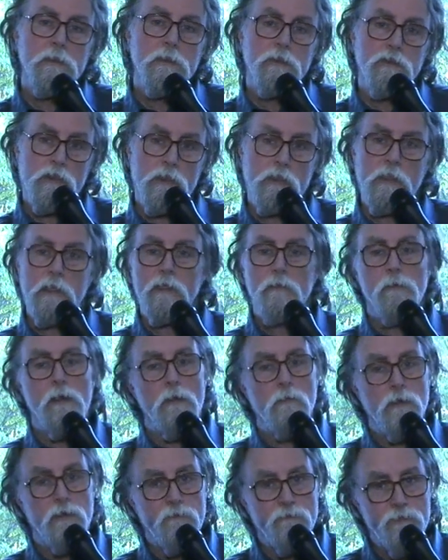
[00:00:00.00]
She did
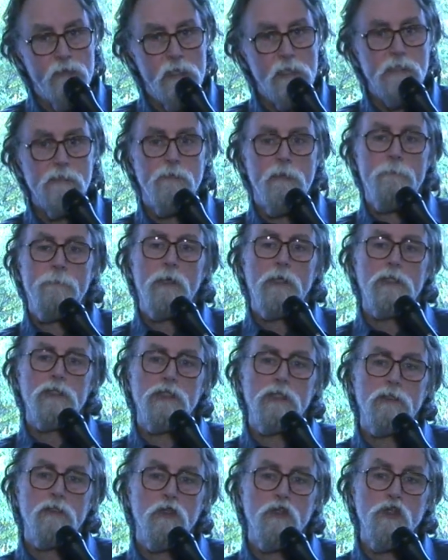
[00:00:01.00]
away with the fair
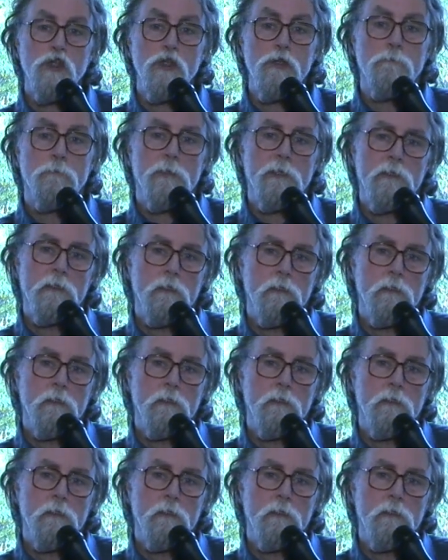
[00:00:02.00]
policy on the tube.